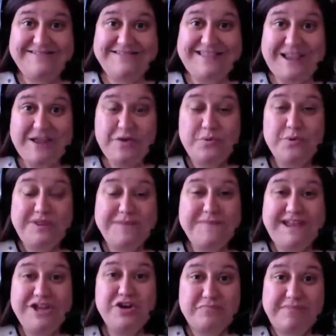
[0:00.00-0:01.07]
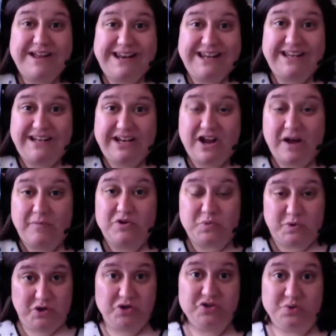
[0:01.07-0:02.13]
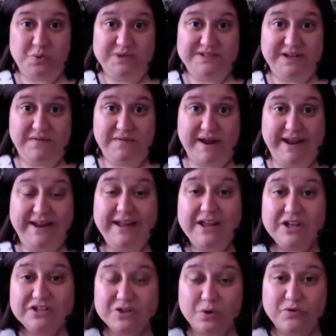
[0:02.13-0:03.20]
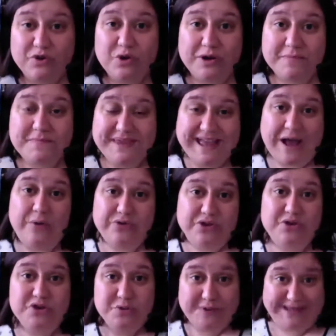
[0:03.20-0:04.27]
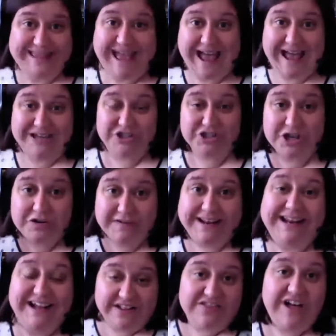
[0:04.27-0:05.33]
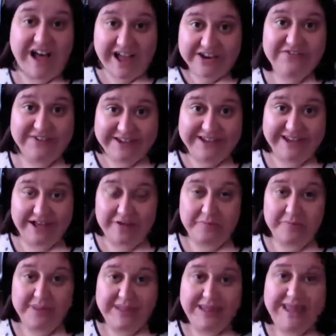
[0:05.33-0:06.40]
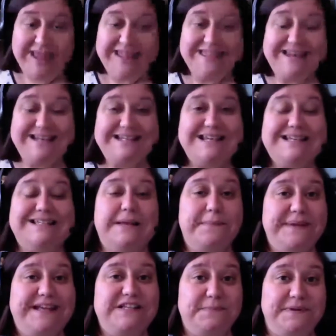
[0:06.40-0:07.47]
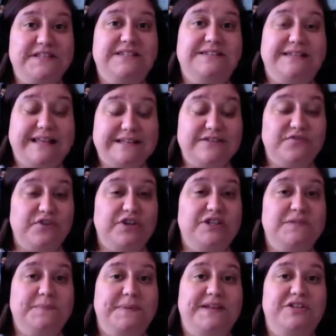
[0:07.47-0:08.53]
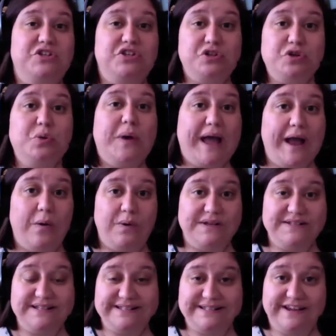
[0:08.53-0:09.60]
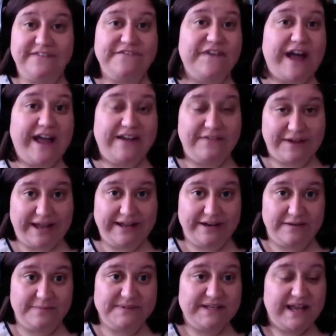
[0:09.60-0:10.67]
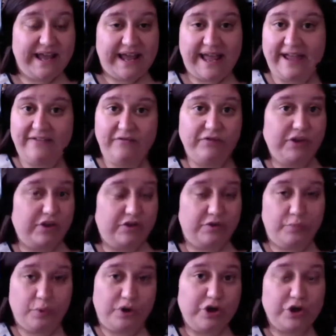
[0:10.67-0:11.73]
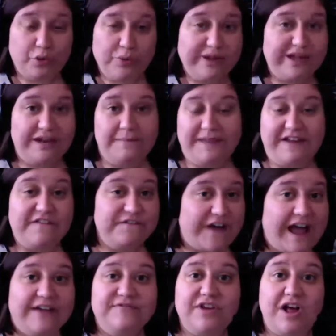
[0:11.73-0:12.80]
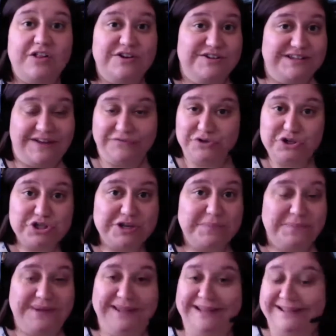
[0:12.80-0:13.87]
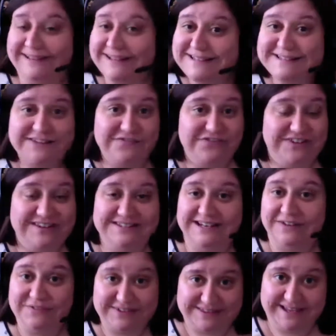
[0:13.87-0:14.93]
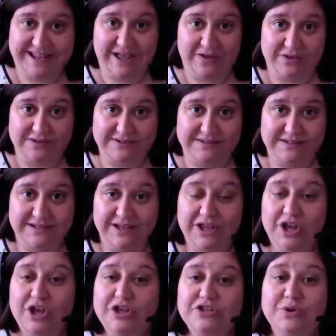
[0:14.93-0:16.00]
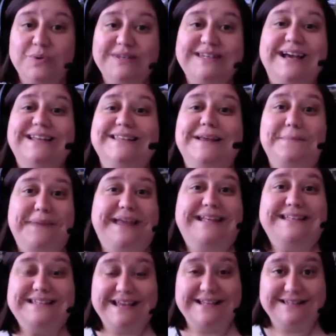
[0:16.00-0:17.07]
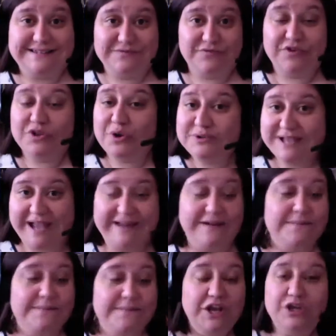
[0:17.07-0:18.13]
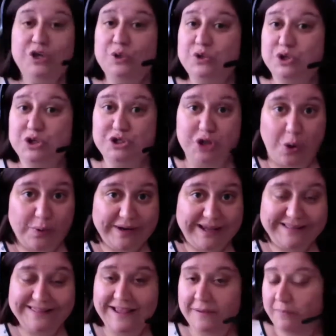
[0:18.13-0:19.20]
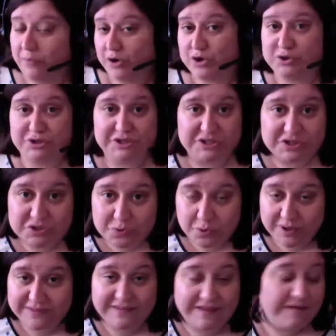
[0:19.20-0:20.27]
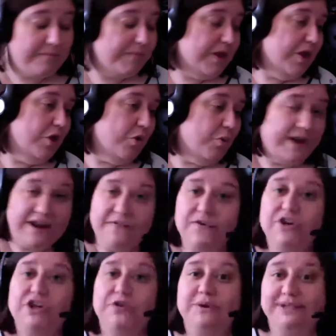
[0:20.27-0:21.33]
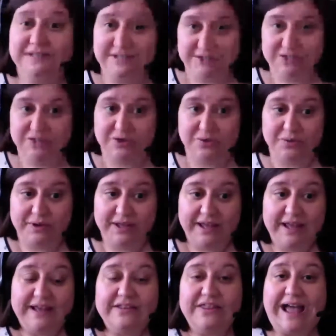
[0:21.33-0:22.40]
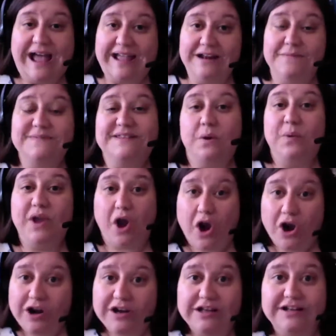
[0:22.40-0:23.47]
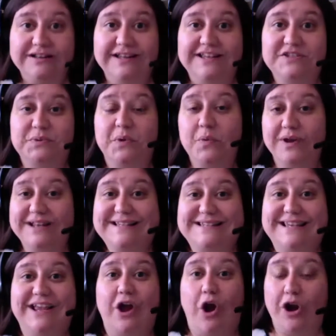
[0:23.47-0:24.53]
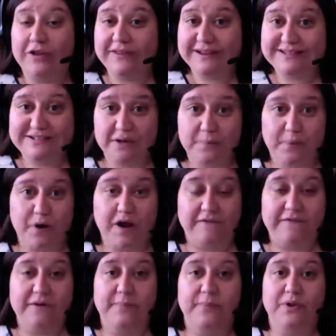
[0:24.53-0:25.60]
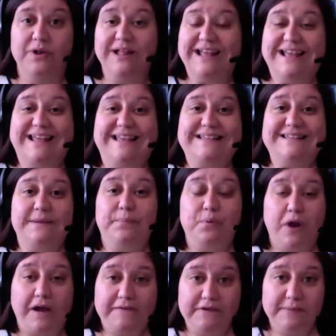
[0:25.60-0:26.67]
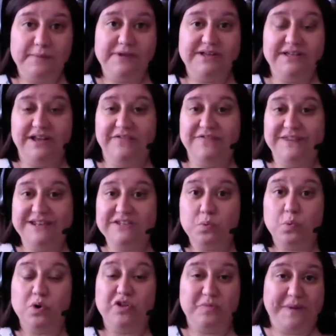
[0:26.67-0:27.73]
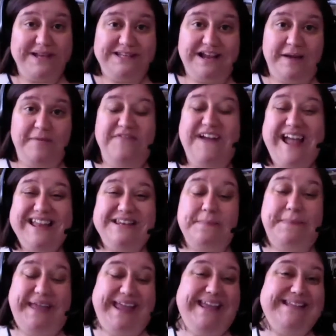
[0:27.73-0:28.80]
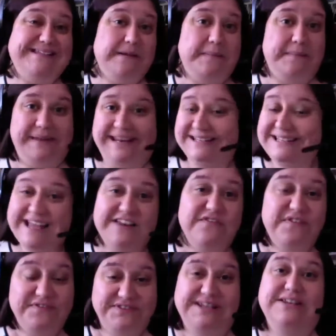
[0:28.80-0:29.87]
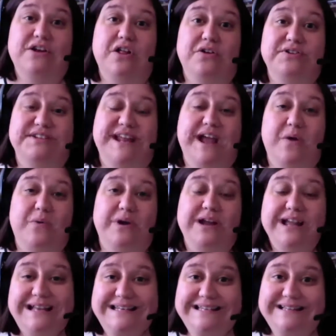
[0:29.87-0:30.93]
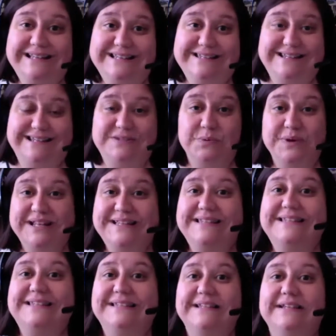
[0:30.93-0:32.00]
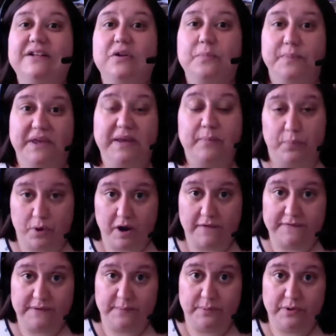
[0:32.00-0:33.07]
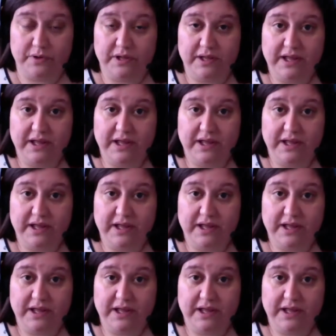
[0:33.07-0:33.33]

you really make your money in e-commerce when you're sourcing, right? So if you can be out there doing that, generating a lot of income, then it doesn't make sense for you to spend 2 hours listing 5 items at, where you're only going to make $5 after shipping and listing fees and everything else. So it doesn't make sense. For those items, you should donate them, you should destroy them, whatever you need to do. The items that we are going to list, we want to see, are they still profitable? Is it profitable enough that it's worth my time? If I had to pay somebody $10, $15 an hour to list these, would it still be profitable?